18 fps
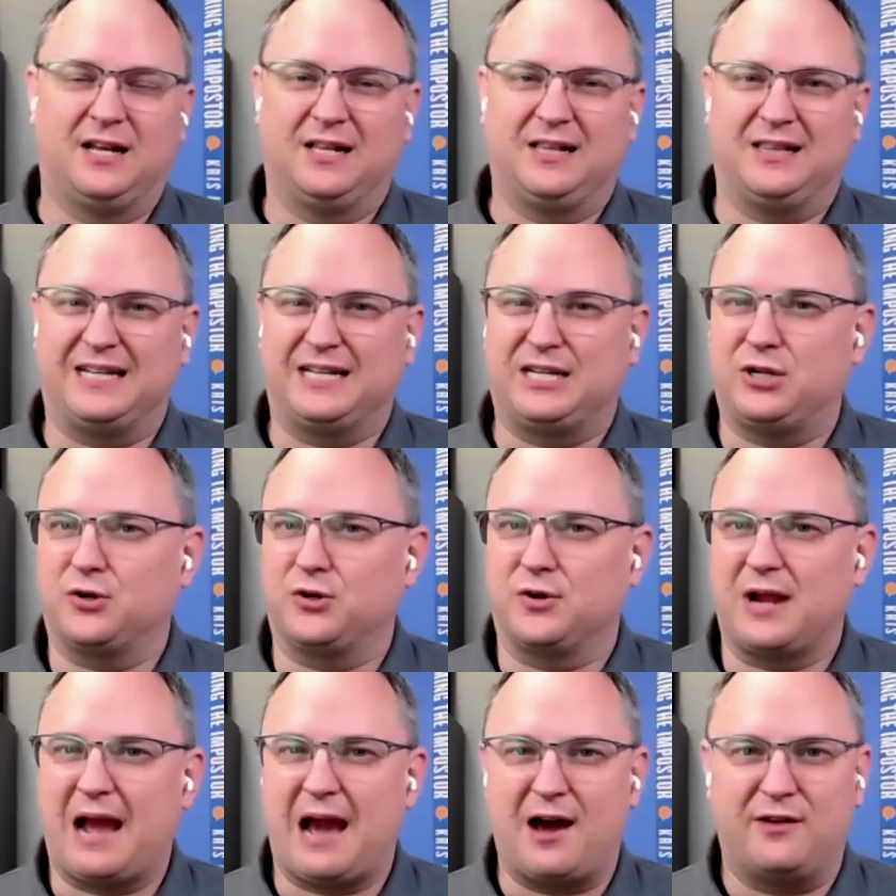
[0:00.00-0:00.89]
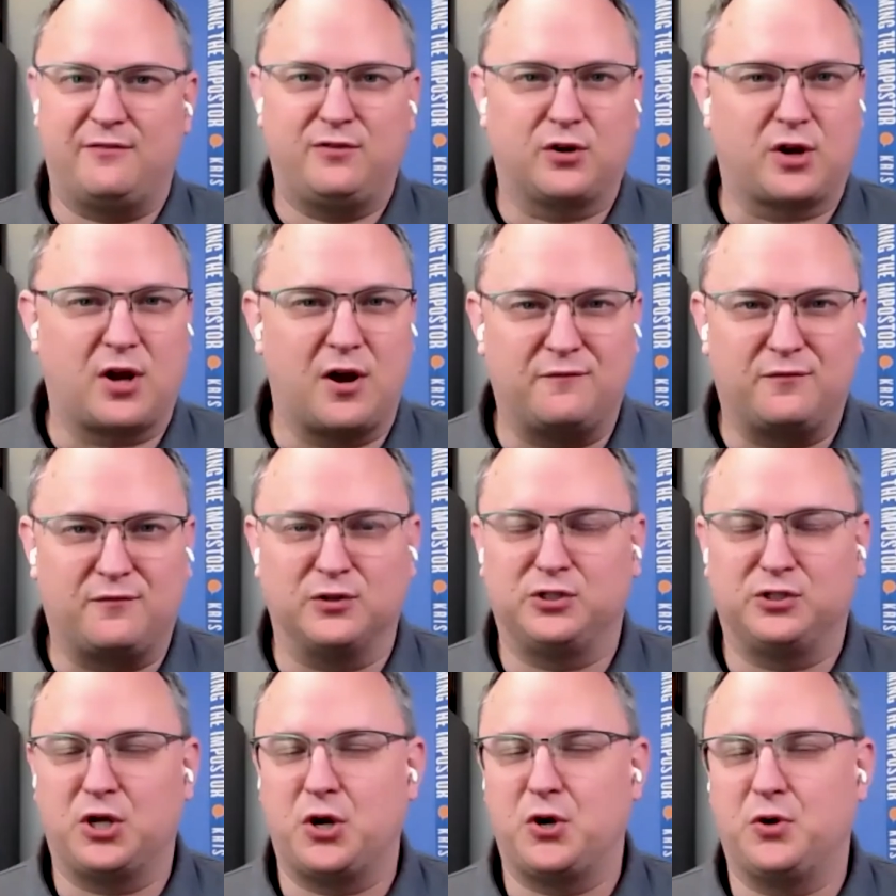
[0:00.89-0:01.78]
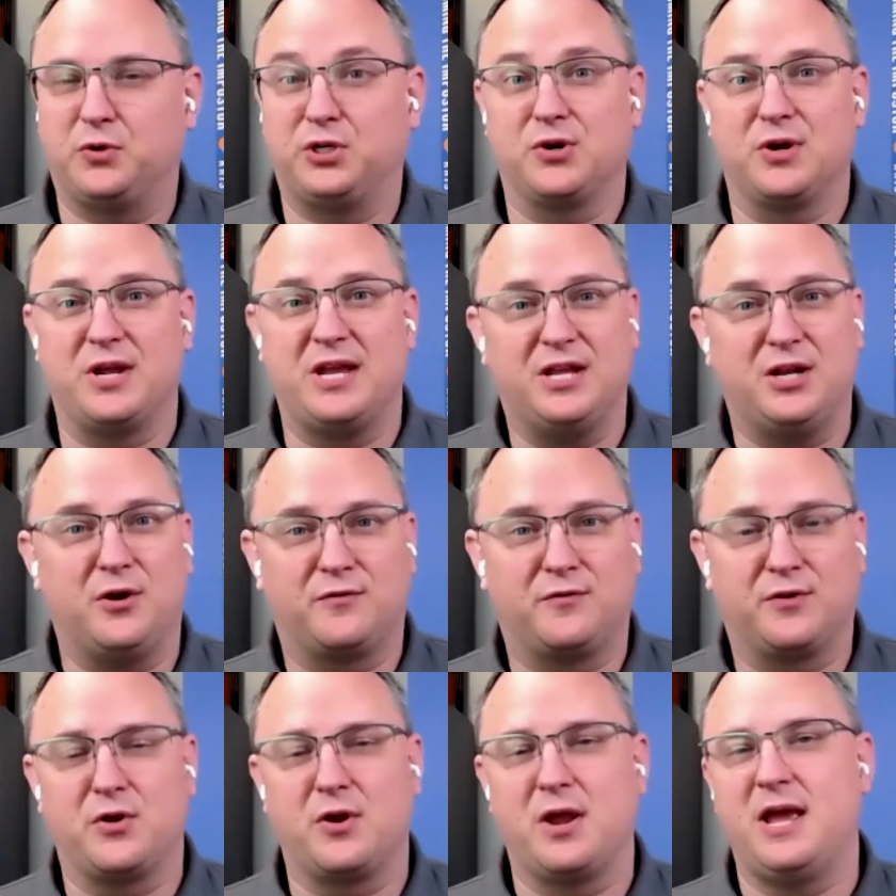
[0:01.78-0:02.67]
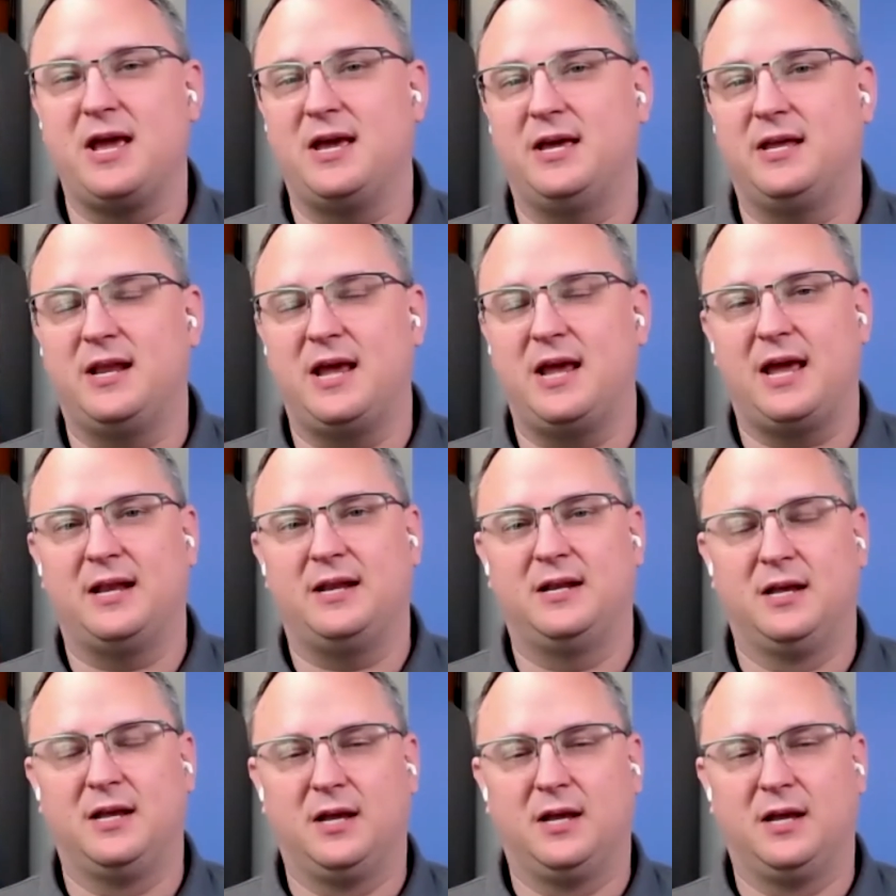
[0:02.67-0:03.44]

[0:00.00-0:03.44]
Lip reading: like you're out of your comfort zone, you're in over your head, and